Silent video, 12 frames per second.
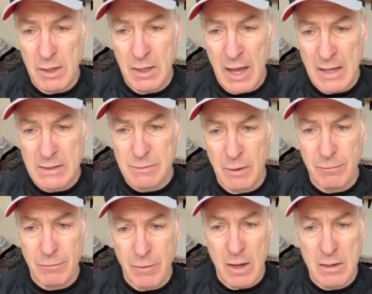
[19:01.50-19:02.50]
to ask my
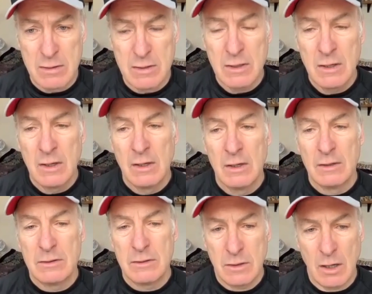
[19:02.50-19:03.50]
friend
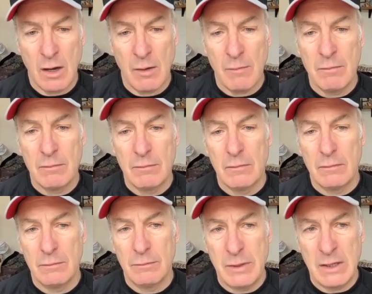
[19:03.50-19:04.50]
to come
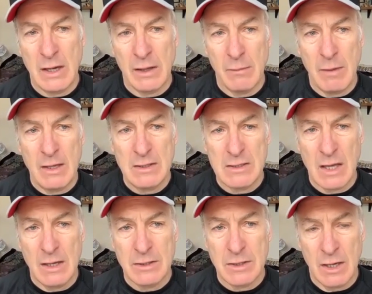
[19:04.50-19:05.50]
be on the main
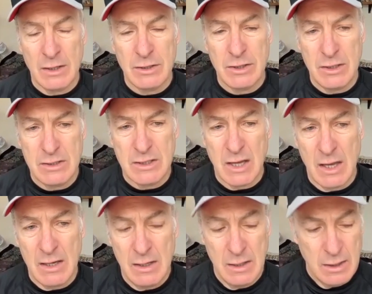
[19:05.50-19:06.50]
stage? And she
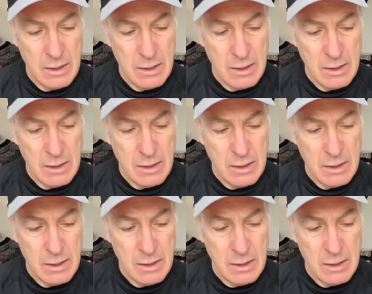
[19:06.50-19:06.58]
said,